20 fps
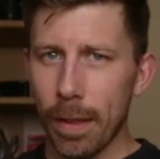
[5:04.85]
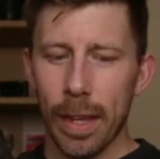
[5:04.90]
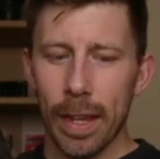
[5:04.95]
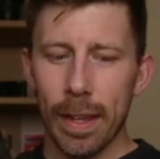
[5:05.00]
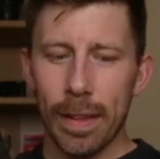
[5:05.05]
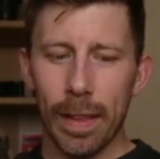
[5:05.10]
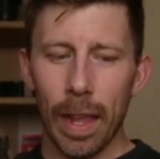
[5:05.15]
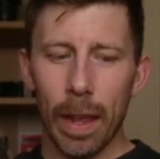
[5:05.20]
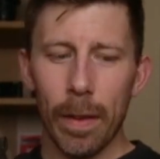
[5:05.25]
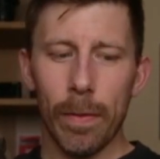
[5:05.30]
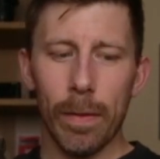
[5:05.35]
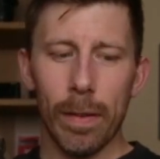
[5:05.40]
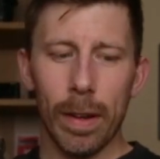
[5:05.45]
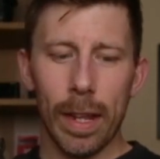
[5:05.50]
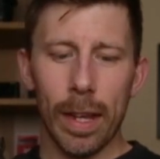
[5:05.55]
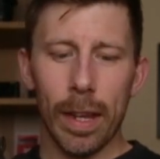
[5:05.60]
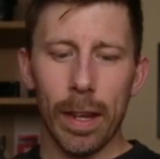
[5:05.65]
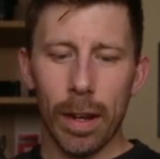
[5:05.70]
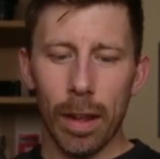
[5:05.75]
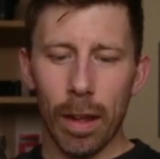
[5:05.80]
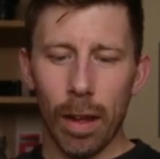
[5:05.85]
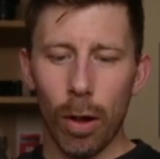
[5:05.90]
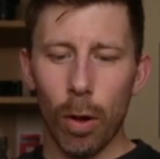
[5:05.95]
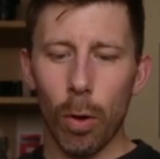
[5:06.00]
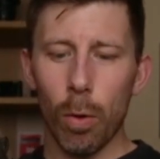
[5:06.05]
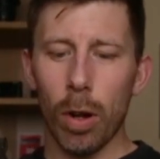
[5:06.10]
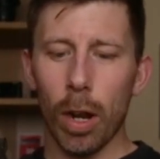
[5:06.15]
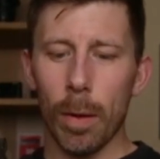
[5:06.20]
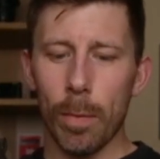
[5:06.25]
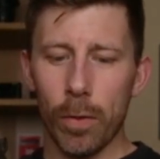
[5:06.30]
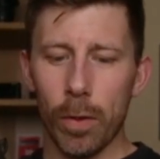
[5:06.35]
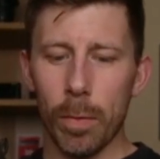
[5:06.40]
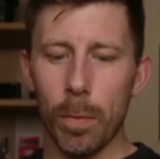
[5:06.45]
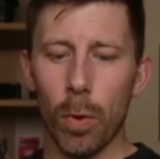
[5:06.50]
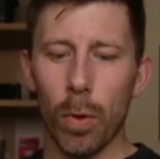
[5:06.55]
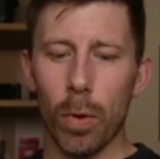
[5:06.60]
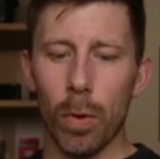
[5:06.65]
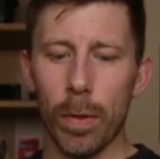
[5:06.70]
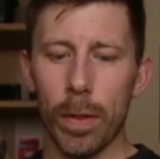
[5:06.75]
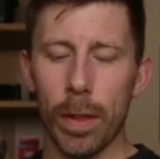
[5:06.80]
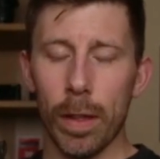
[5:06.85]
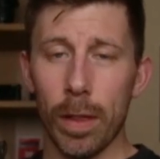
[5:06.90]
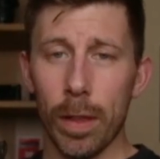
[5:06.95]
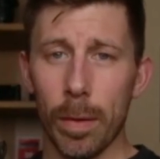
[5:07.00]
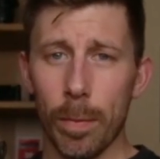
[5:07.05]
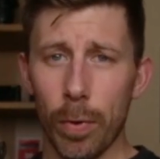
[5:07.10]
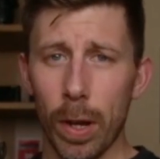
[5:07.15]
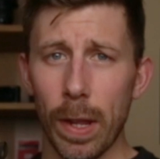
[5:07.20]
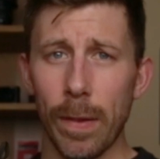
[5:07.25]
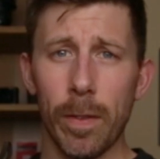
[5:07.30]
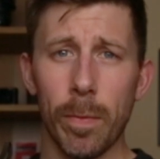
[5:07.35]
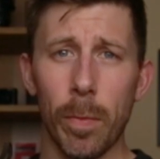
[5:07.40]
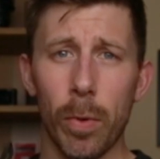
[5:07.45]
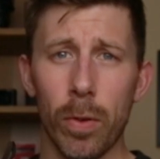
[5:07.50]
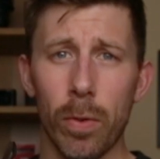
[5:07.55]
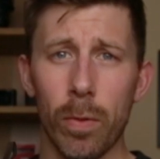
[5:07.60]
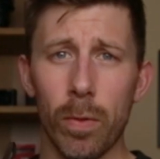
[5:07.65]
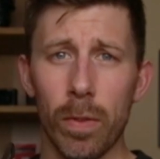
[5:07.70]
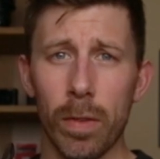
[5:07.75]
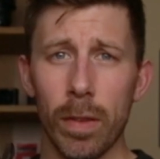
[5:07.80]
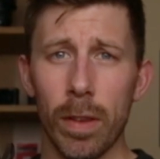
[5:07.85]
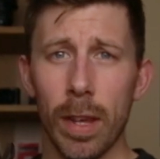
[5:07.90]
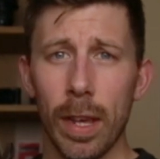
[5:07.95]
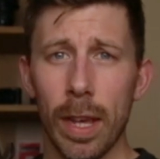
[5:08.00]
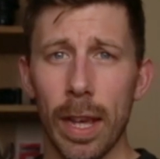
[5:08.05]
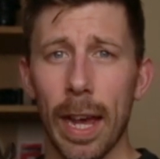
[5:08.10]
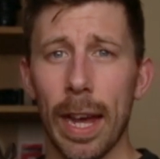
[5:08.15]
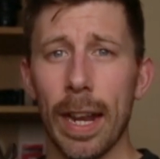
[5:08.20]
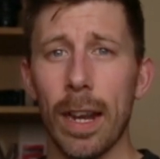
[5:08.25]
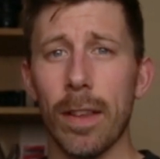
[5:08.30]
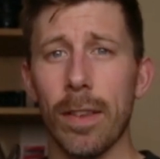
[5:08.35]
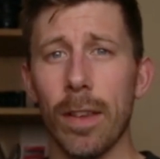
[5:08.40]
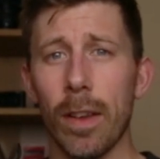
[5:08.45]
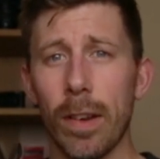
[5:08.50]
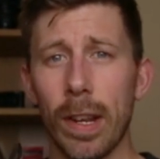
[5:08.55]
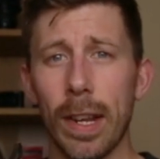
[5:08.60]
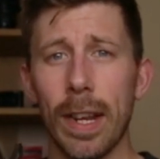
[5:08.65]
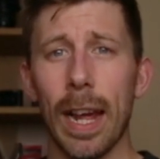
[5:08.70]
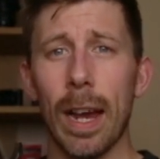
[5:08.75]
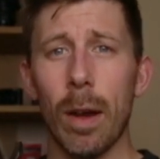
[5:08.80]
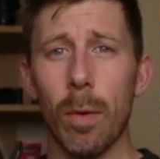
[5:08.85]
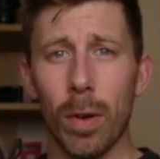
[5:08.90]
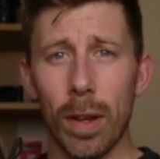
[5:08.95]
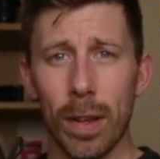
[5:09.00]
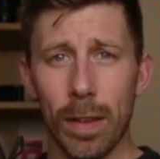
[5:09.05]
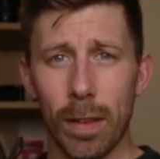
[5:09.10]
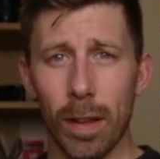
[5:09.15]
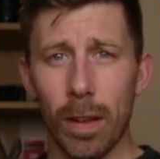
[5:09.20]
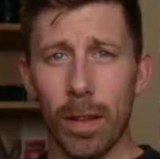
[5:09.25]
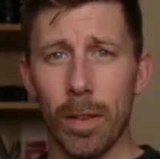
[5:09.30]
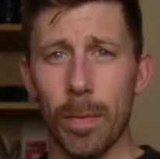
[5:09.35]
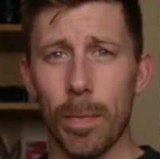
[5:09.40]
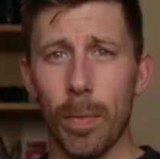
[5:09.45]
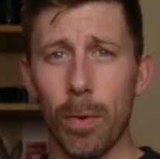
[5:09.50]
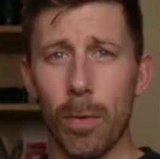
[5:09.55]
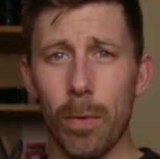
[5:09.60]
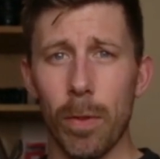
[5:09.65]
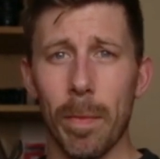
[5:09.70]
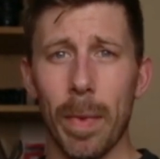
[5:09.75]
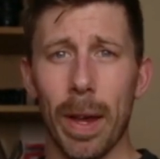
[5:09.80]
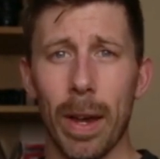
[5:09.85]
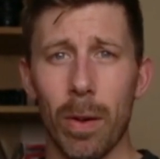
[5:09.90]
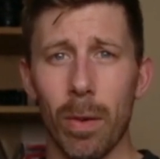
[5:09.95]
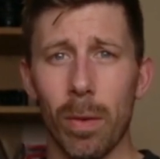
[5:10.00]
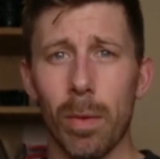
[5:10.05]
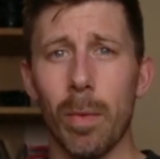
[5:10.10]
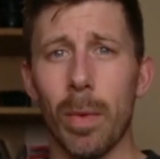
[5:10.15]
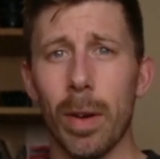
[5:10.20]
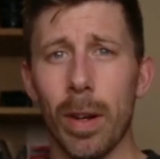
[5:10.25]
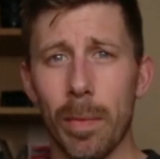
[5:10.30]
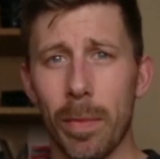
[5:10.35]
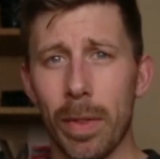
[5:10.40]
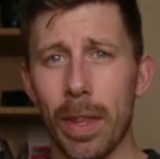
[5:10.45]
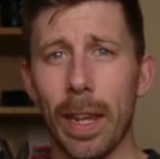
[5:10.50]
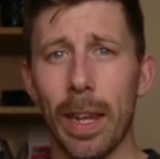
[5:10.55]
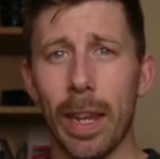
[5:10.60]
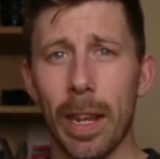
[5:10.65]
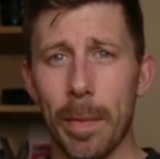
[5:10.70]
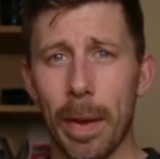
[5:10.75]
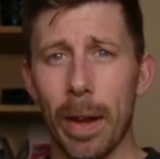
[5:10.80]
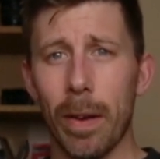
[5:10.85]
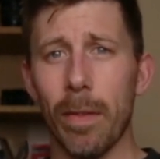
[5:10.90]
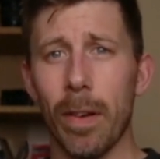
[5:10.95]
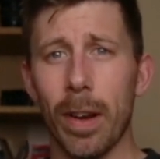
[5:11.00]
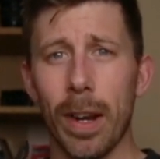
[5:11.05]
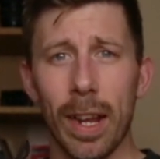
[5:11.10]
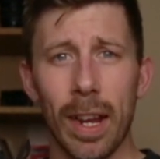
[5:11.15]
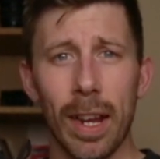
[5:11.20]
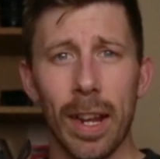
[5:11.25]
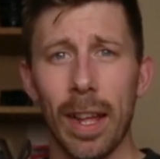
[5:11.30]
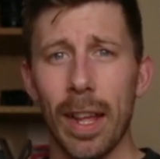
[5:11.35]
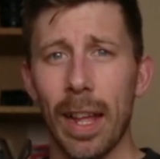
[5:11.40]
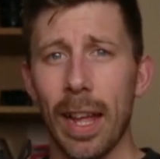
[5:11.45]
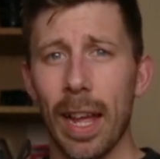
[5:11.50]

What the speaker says: It's definitely going to hold up to more than the previous models, and it's only now when I start to pull them out when I'm thinking about running